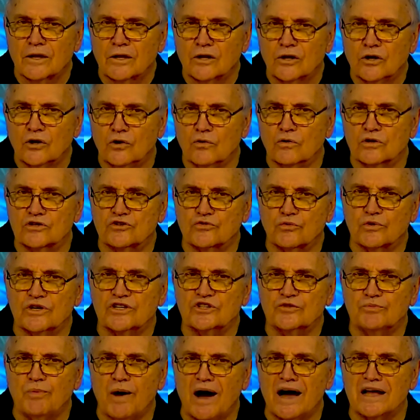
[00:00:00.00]
who is
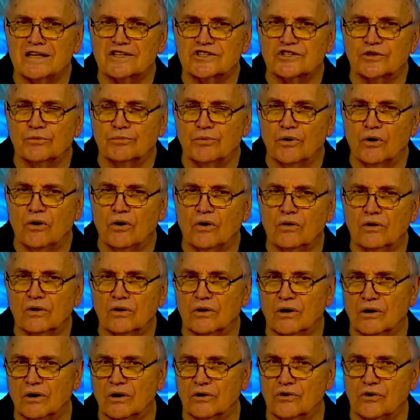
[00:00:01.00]
responsible,
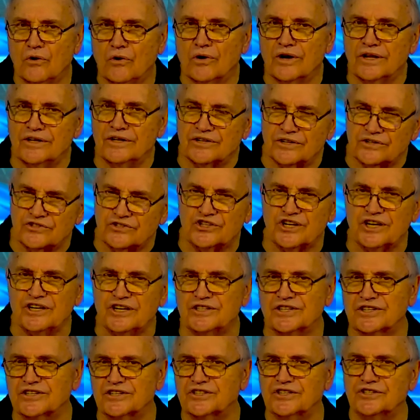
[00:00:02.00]
according to
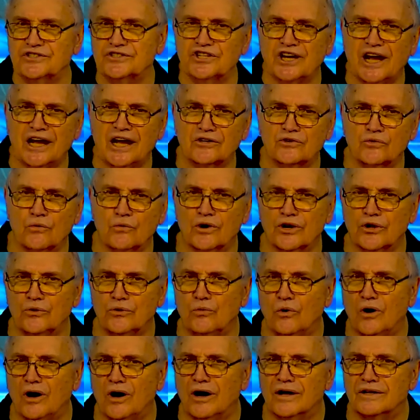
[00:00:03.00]
Jesus in John
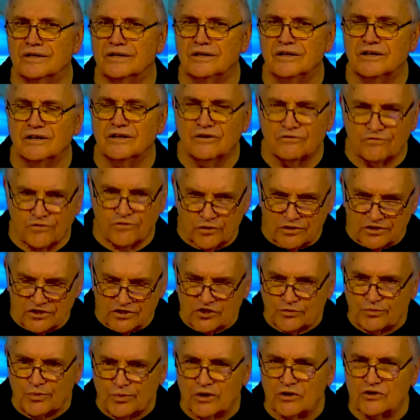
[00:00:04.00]
21, for the
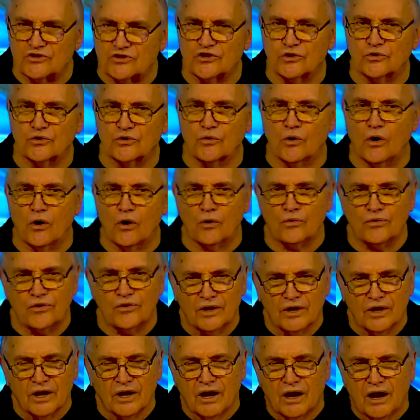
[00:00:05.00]
spiritual growth
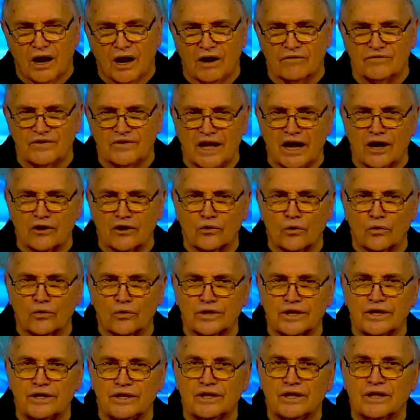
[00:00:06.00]
of not
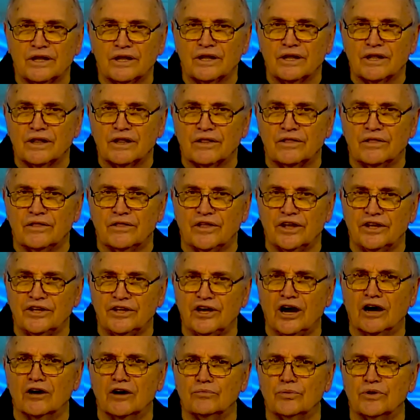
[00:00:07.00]
only the
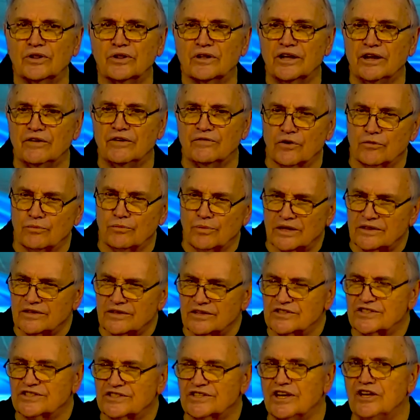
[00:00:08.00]
young believer, but the
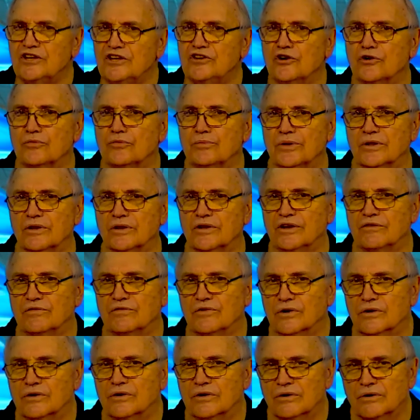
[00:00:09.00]
senior
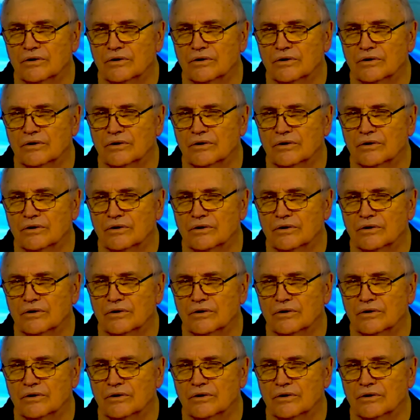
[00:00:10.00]
believer